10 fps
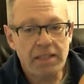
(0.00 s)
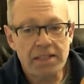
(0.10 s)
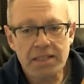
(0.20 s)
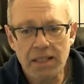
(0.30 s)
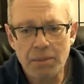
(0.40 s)

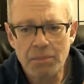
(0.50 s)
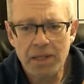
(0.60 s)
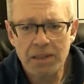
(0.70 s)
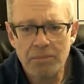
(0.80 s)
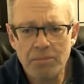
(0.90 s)
slim
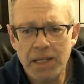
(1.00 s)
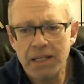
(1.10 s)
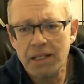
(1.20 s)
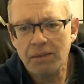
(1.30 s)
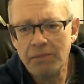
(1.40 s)

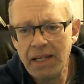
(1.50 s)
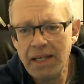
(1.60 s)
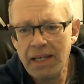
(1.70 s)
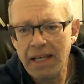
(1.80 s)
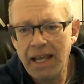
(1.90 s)
medium,
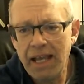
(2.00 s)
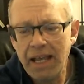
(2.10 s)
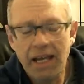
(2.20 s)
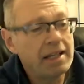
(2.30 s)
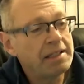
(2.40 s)

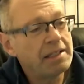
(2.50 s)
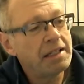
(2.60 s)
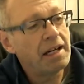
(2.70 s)
and